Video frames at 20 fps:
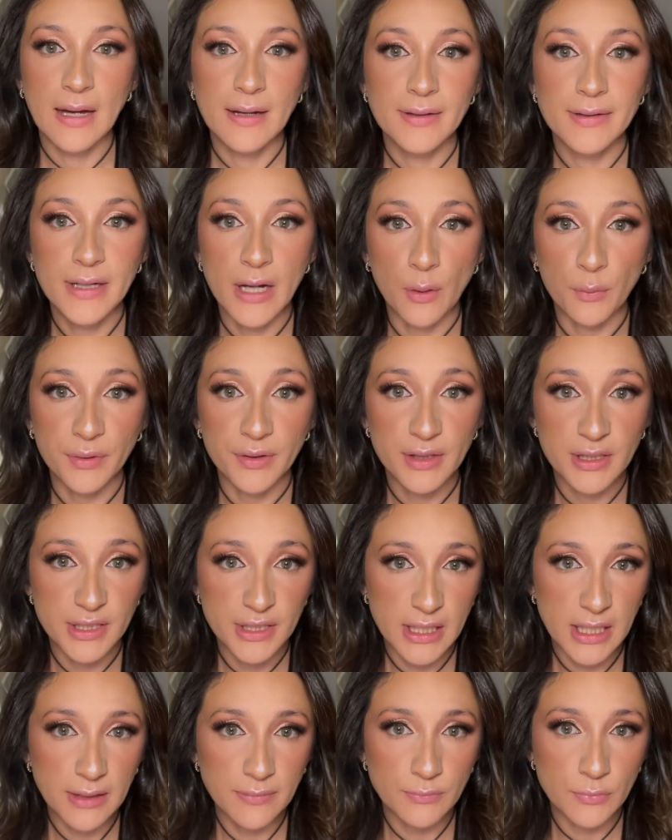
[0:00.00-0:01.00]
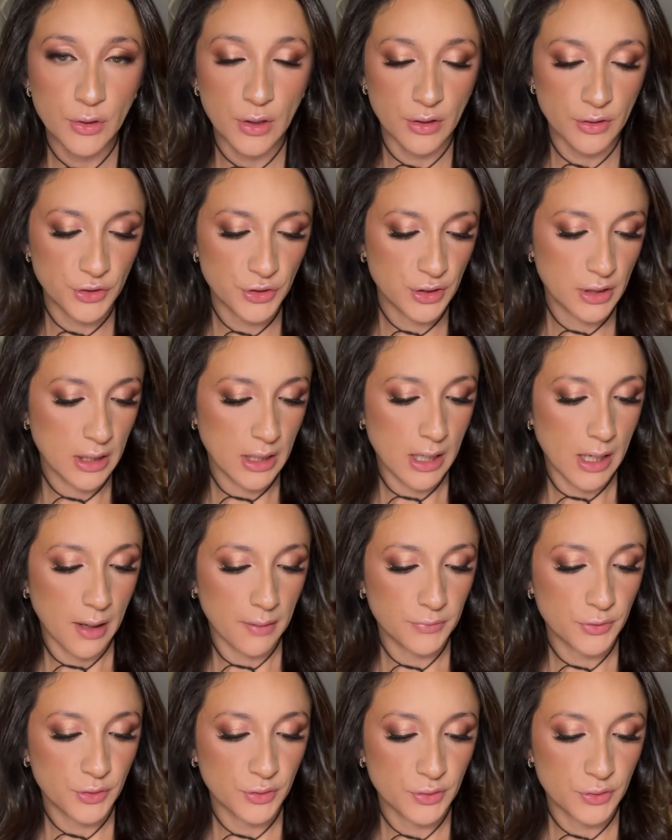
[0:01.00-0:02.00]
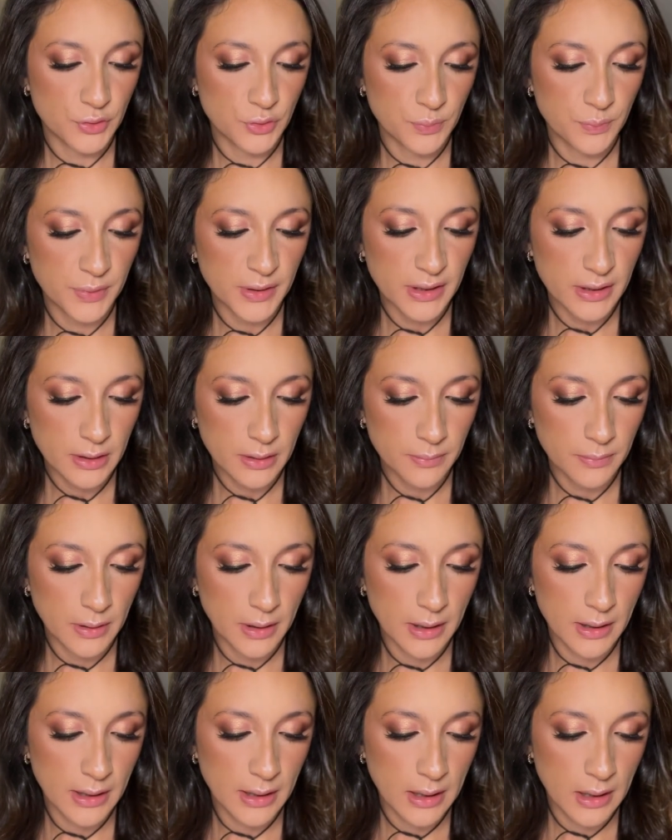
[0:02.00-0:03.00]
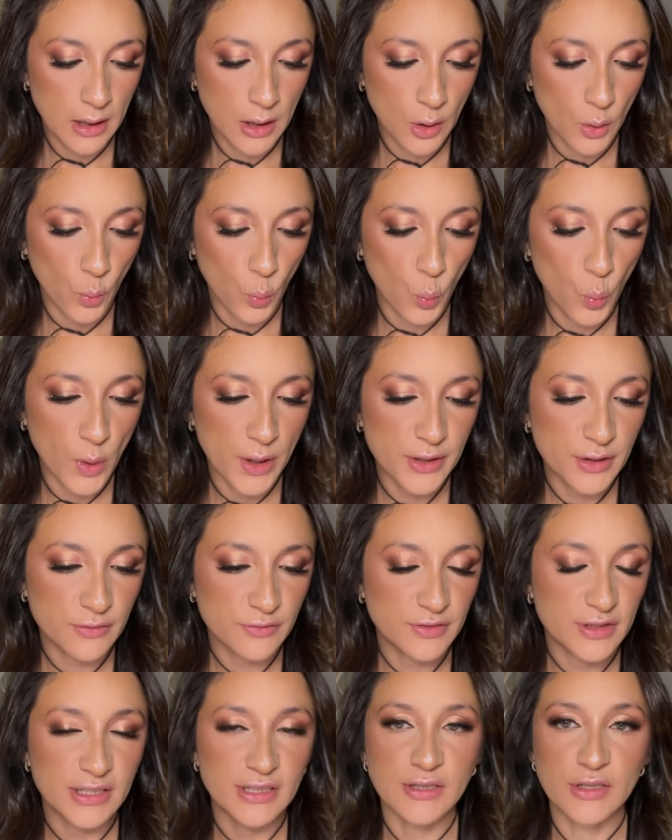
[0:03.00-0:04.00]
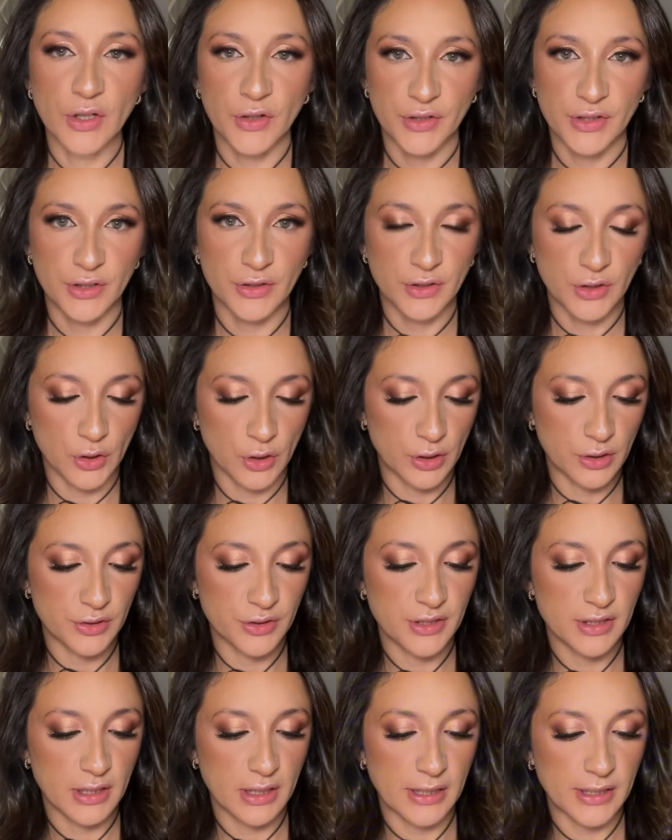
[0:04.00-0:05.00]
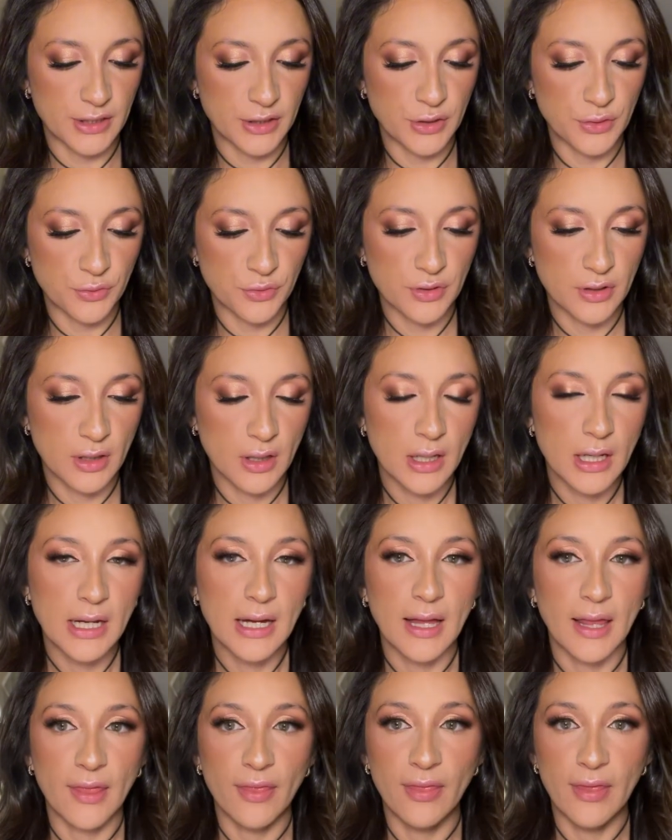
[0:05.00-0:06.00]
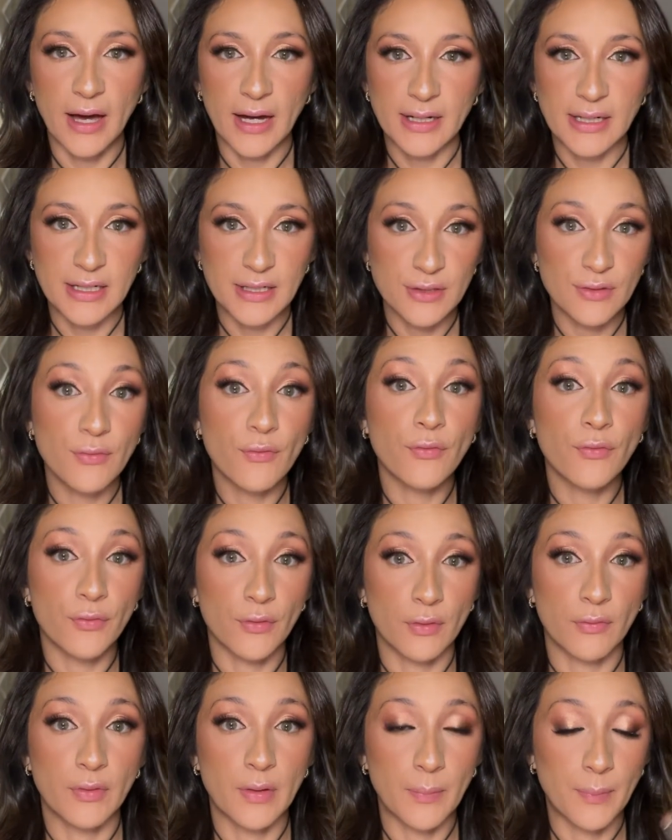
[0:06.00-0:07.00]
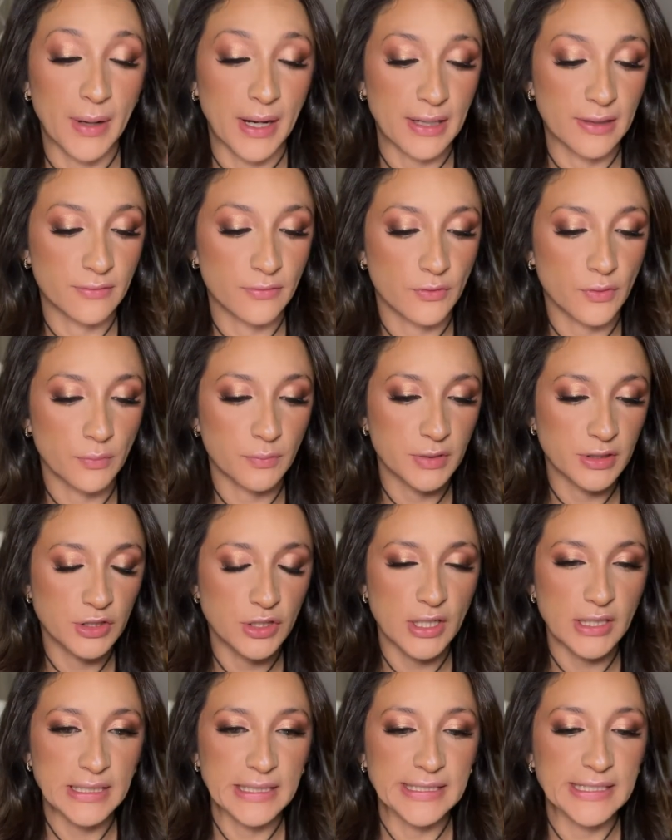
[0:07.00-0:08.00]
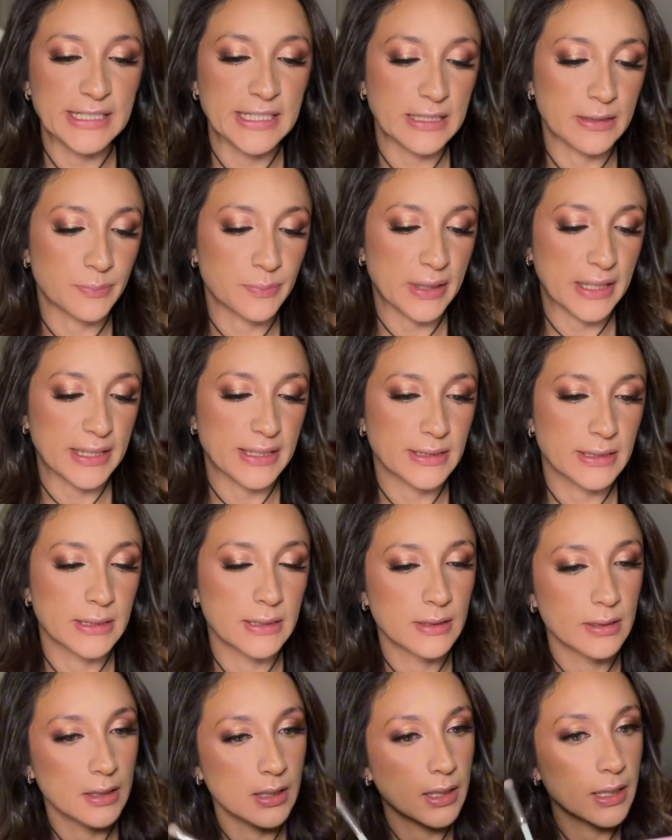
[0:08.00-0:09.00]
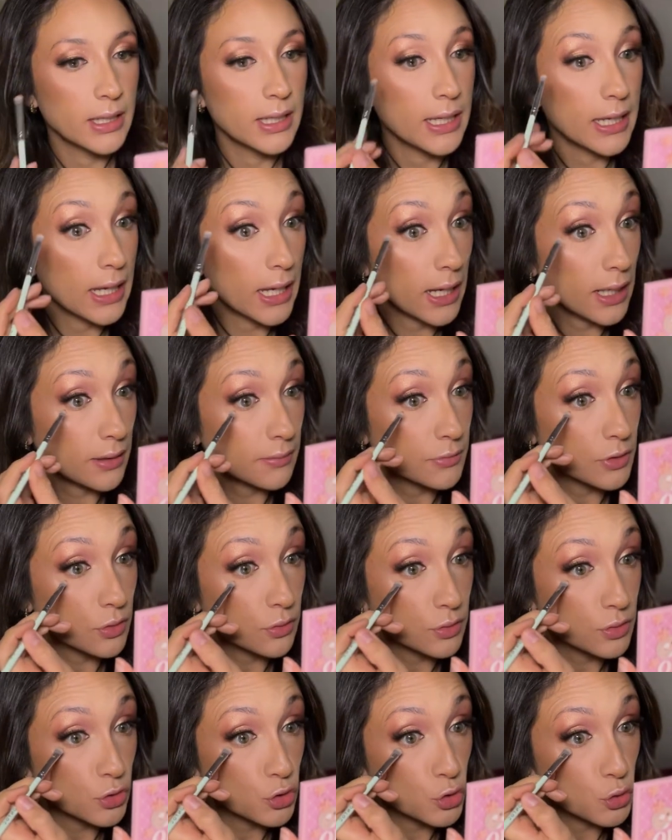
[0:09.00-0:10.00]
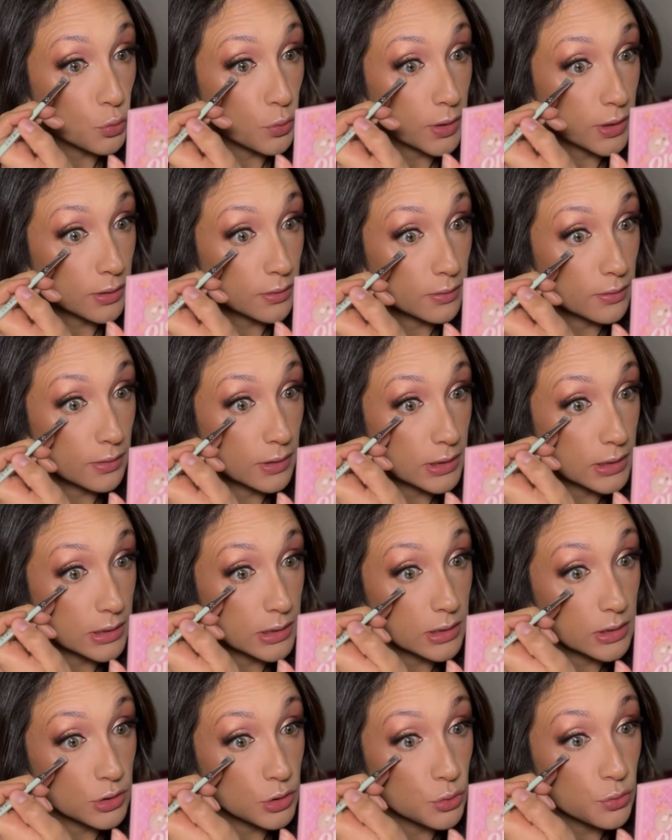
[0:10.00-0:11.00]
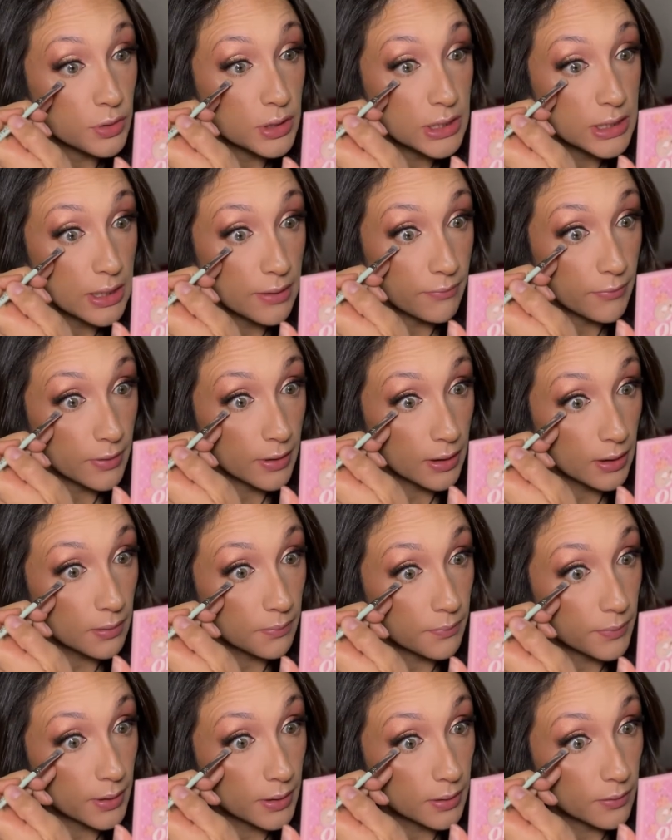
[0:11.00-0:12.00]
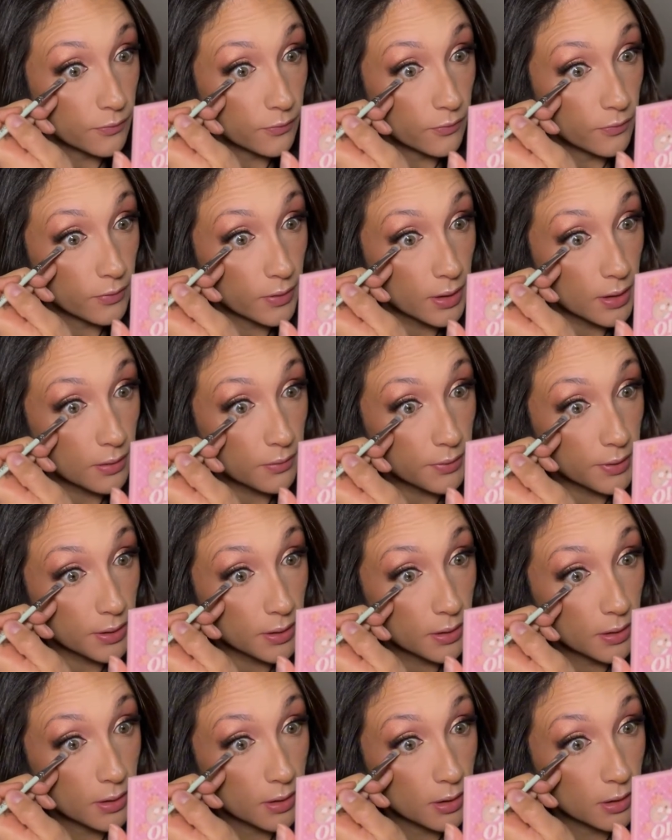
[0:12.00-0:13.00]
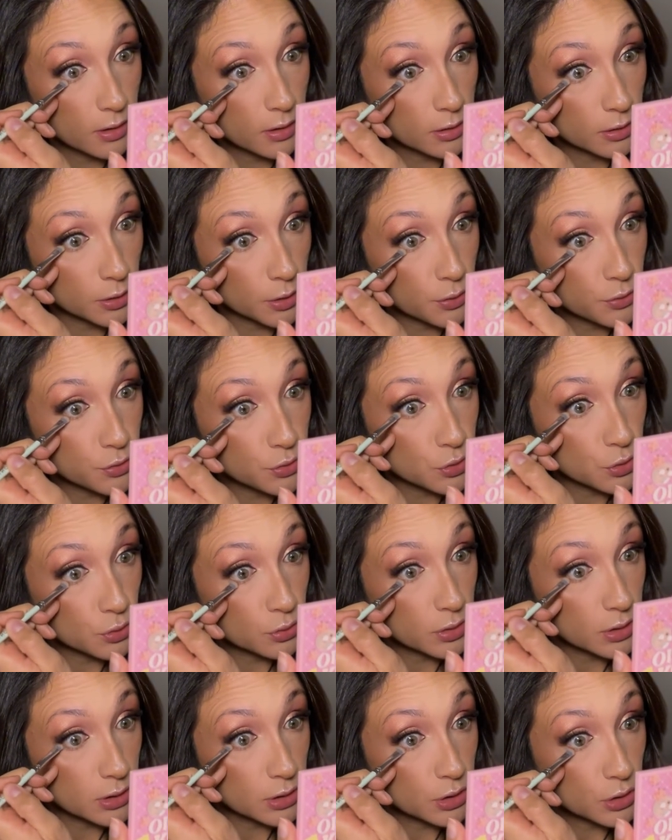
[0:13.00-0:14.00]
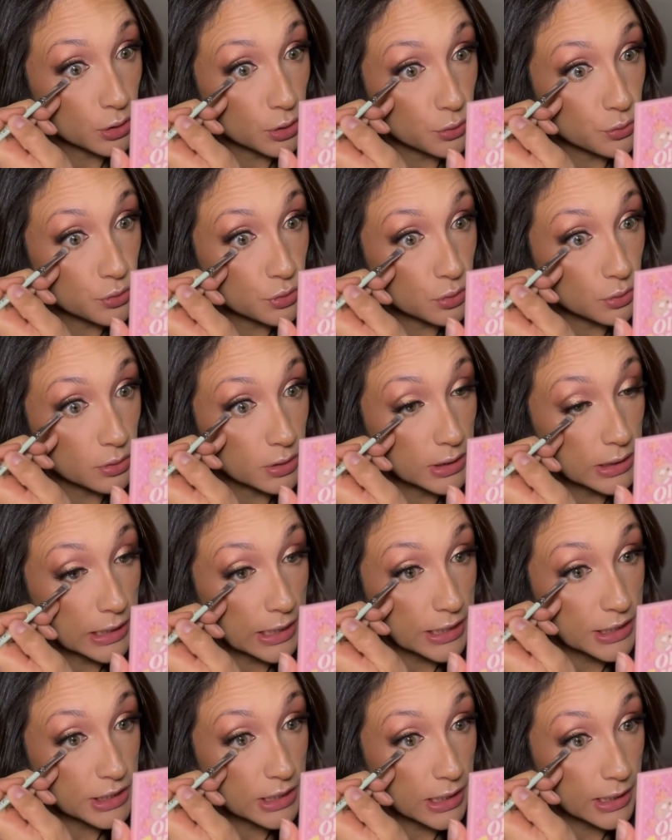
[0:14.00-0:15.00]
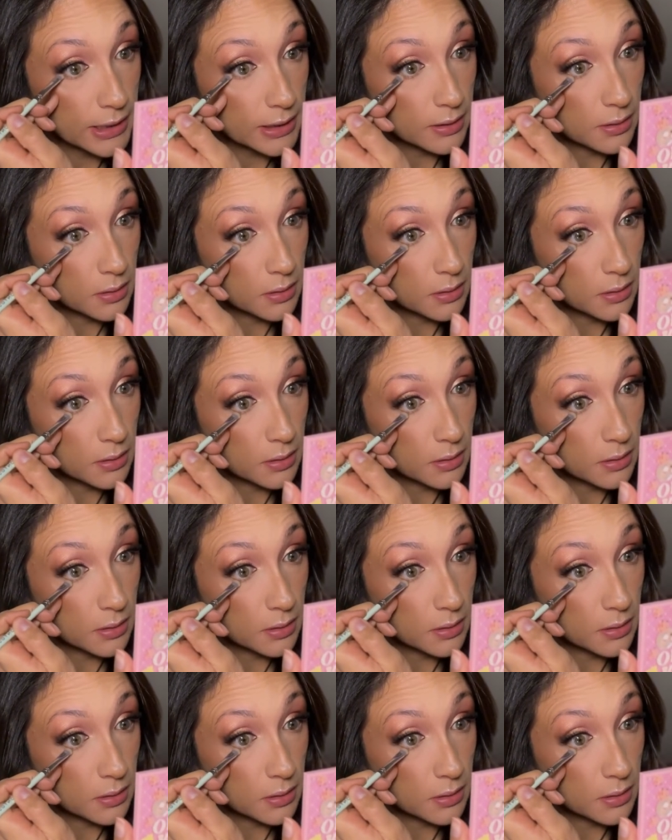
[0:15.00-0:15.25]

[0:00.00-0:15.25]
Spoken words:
Now with the same brush I'm going to pick up one of the darker colors that I used, and that is from the palette, from the Jaclyn Hill palette, and I'm going to do the same thing but very close to the lash line.